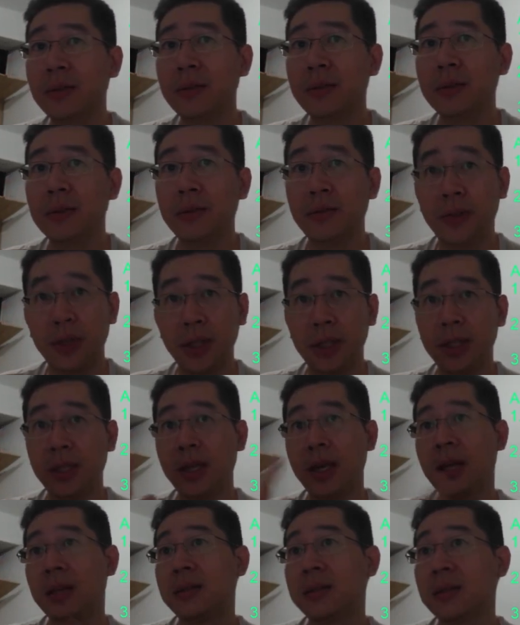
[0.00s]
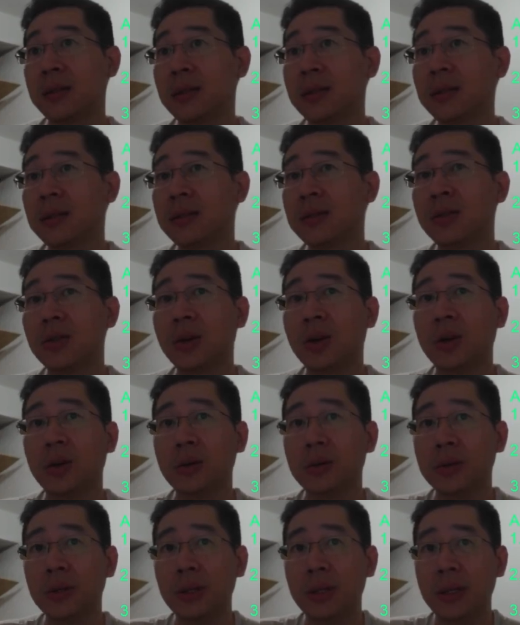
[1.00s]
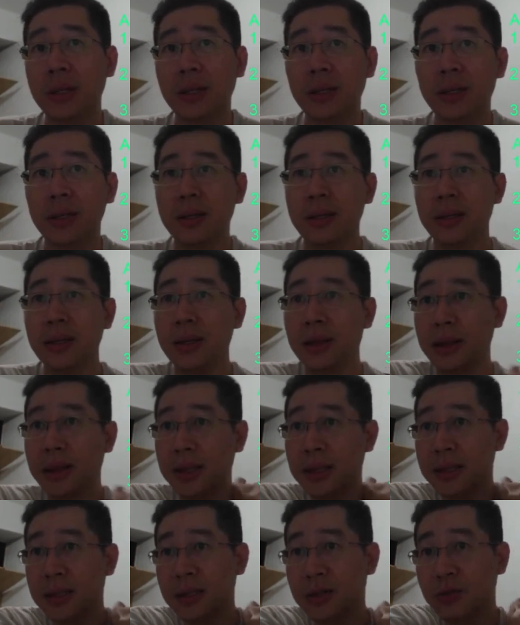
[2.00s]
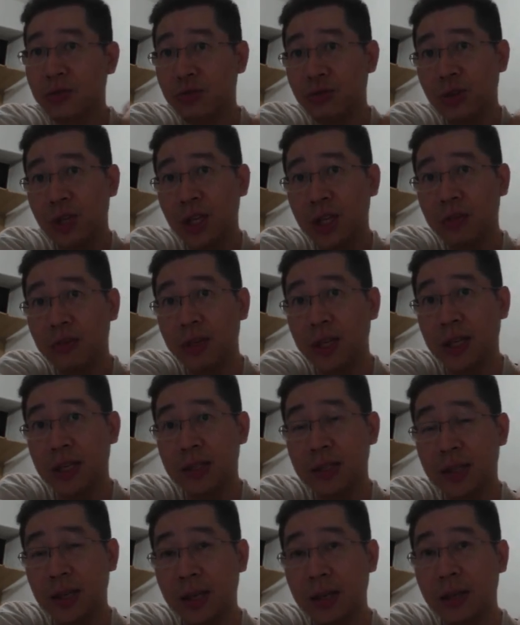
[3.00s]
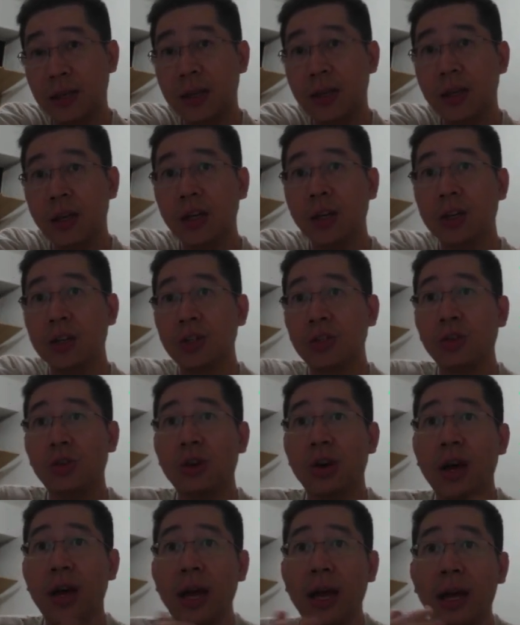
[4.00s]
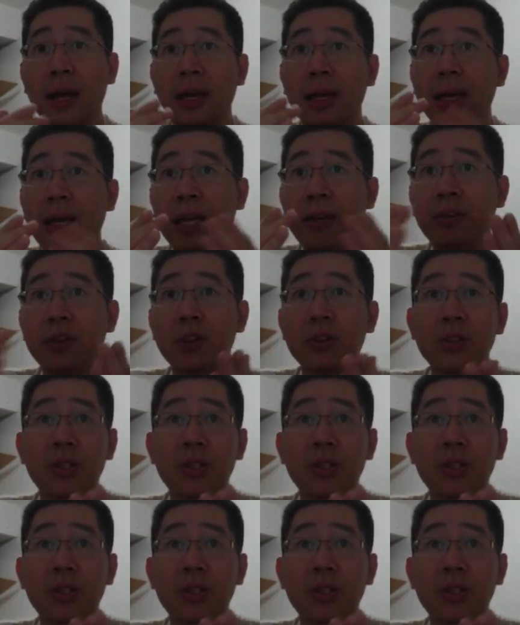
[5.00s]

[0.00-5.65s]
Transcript: VD has it. So this is really, really insane. So even though it's a